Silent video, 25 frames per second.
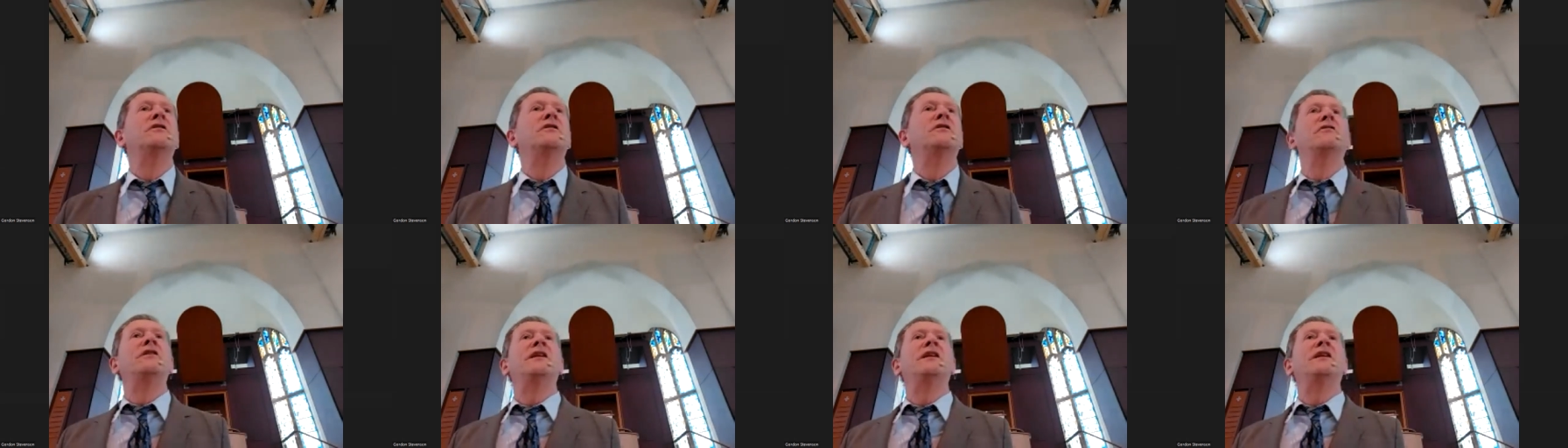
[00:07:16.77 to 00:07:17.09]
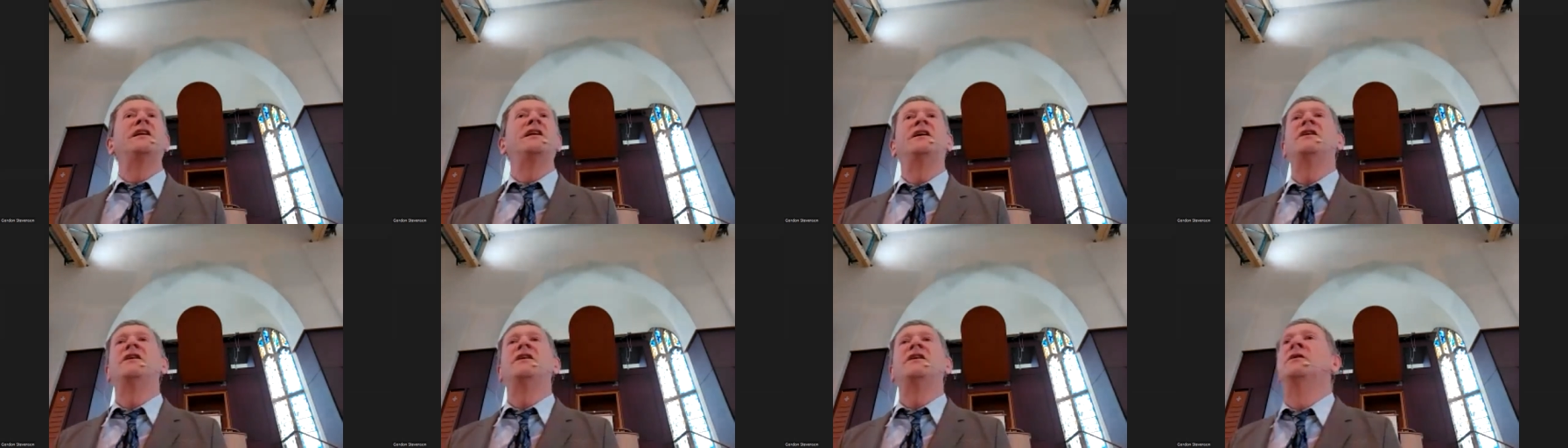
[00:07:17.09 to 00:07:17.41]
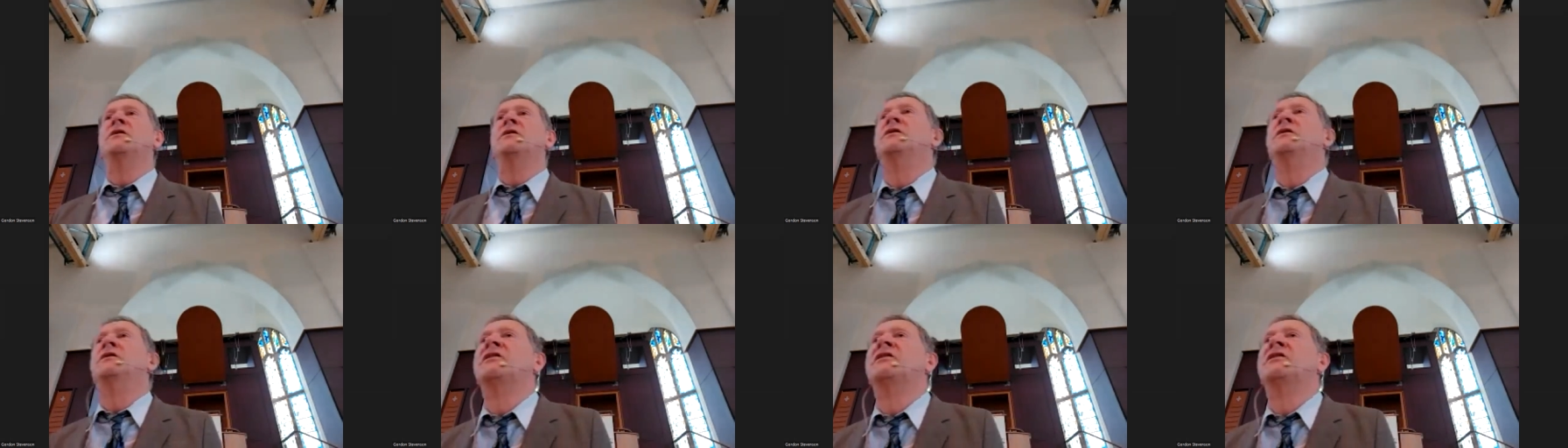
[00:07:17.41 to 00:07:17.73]

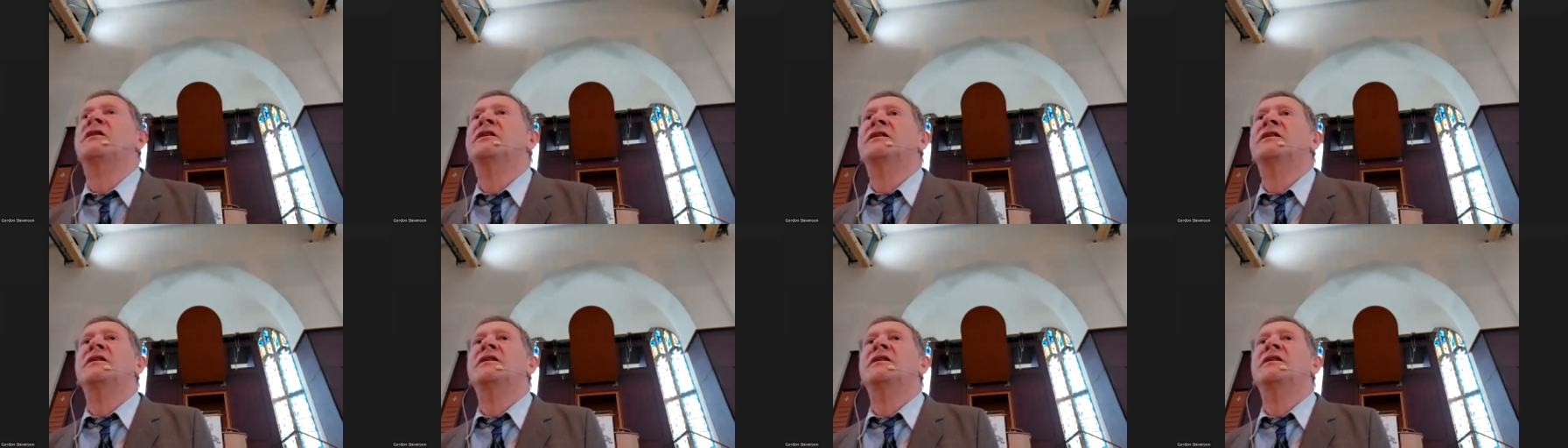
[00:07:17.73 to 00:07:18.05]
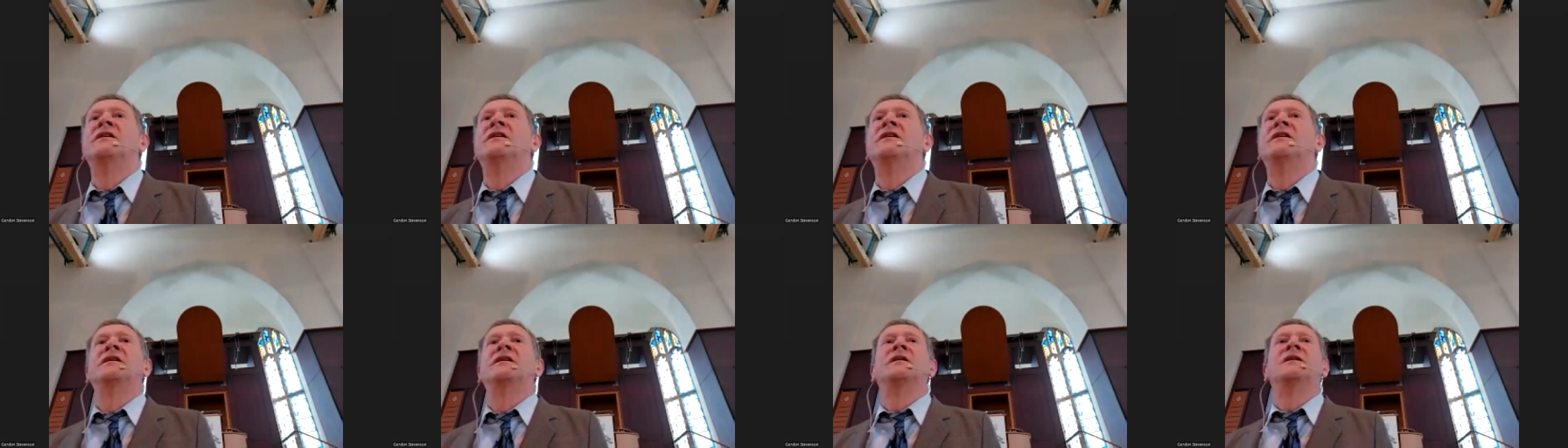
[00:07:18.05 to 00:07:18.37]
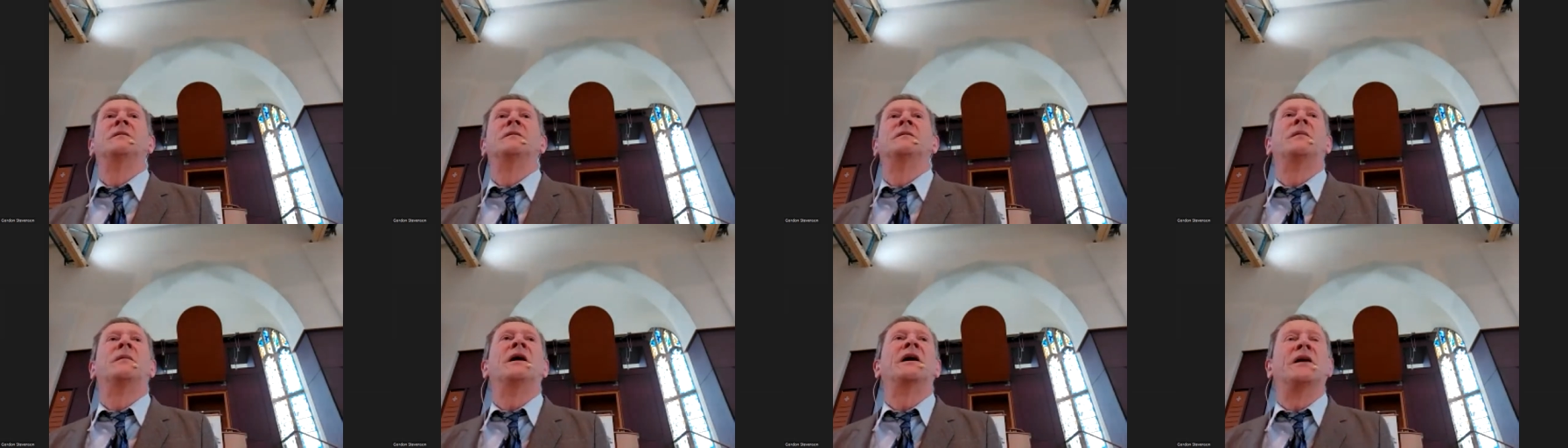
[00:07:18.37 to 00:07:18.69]
renewed
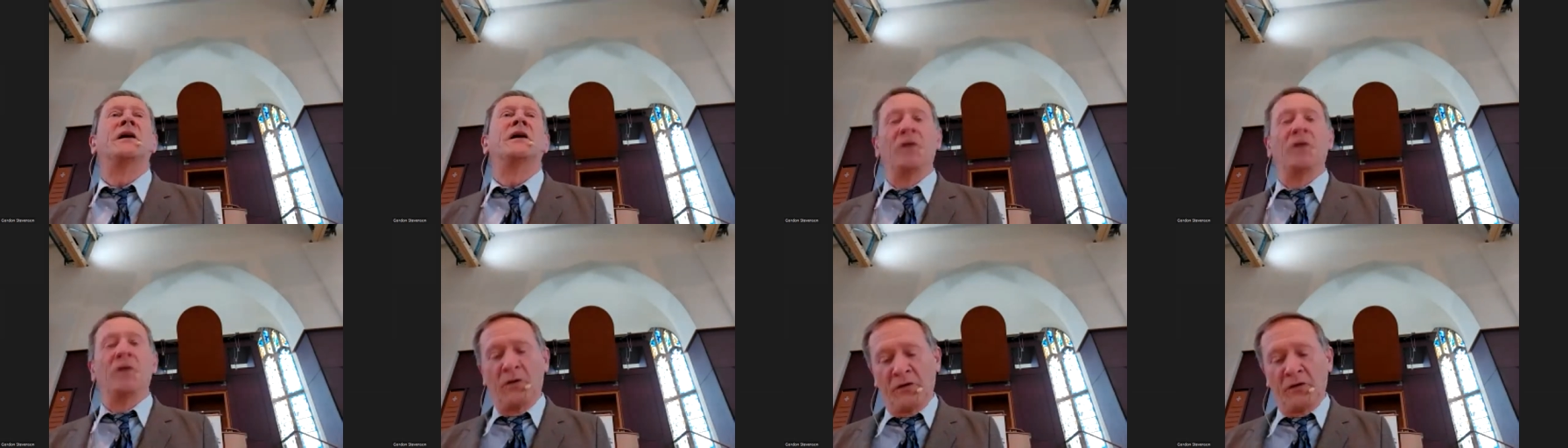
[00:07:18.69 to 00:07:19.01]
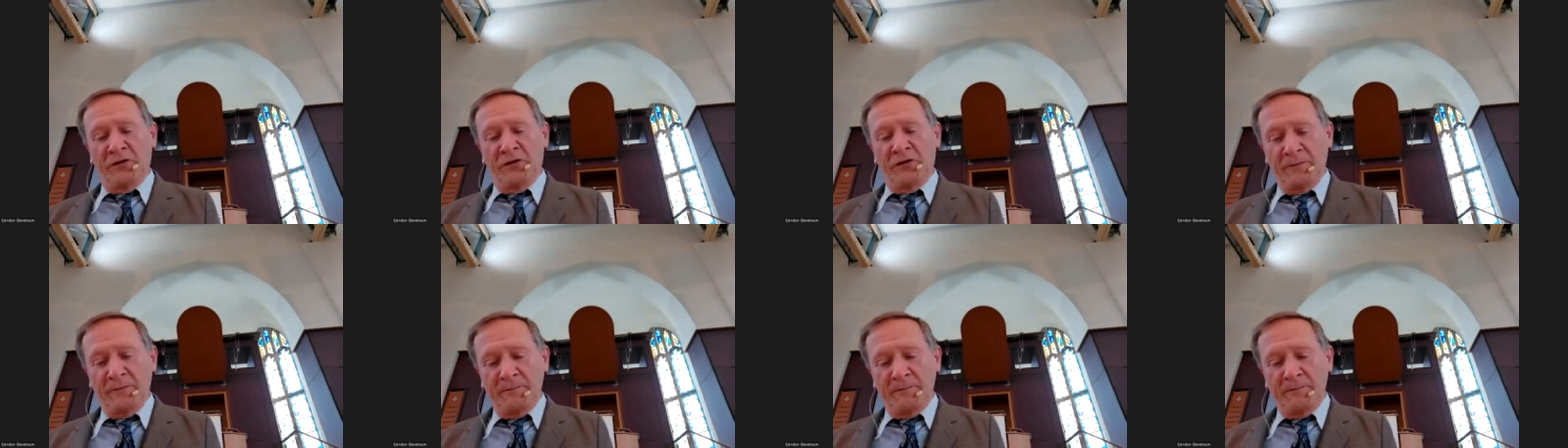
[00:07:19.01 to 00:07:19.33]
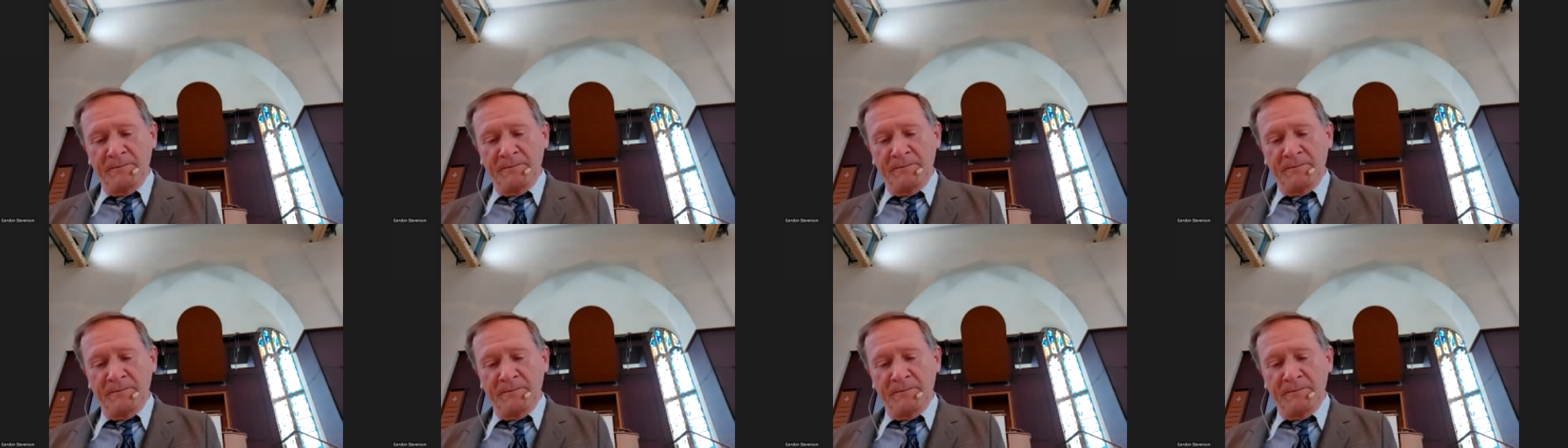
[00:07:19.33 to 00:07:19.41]
by God.